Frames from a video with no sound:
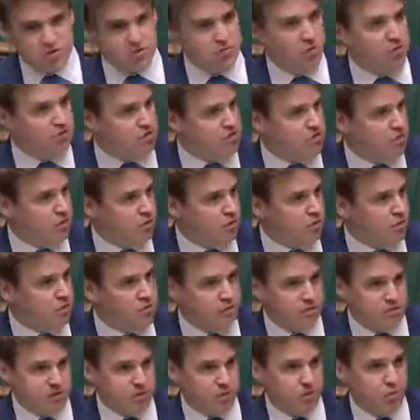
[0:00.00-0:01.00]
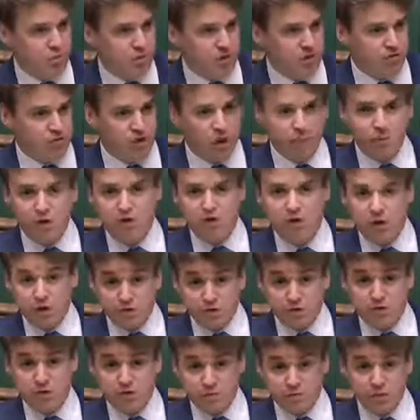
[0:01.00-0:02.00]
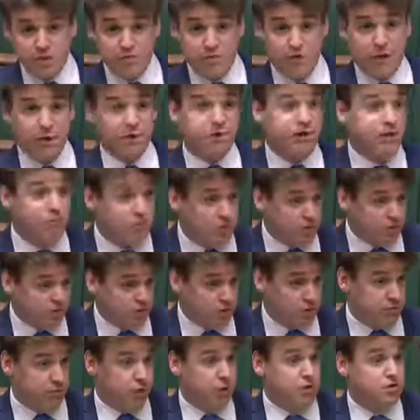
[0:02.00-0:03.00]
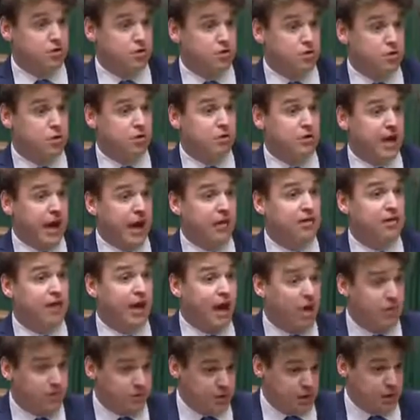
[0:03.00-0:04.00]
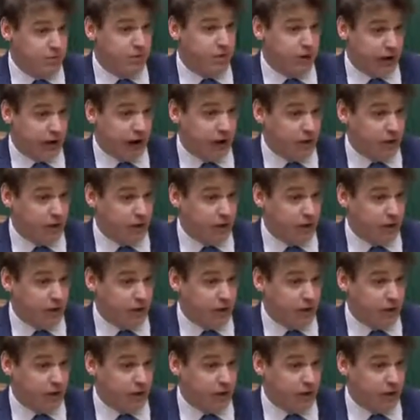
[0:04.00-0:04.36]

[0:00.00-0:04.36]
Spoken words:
responsible for this appalling crime are those who have been found guilty for it, those who carried out the evil